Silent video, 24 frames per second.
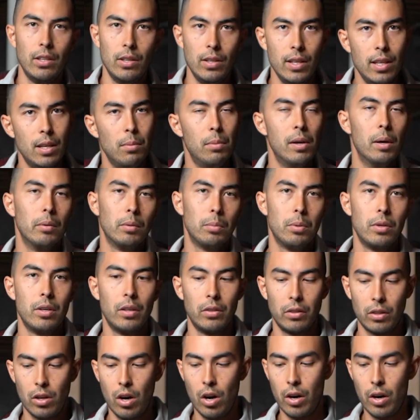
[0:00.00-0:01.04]
You need to be able to put
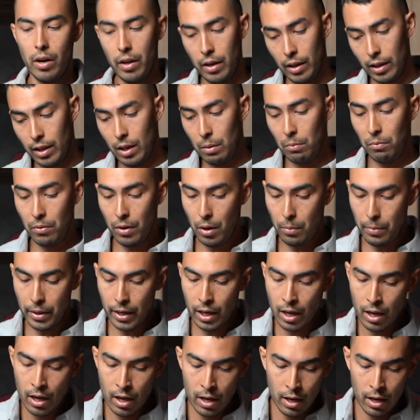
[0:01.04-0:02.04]
another card in to keep filming.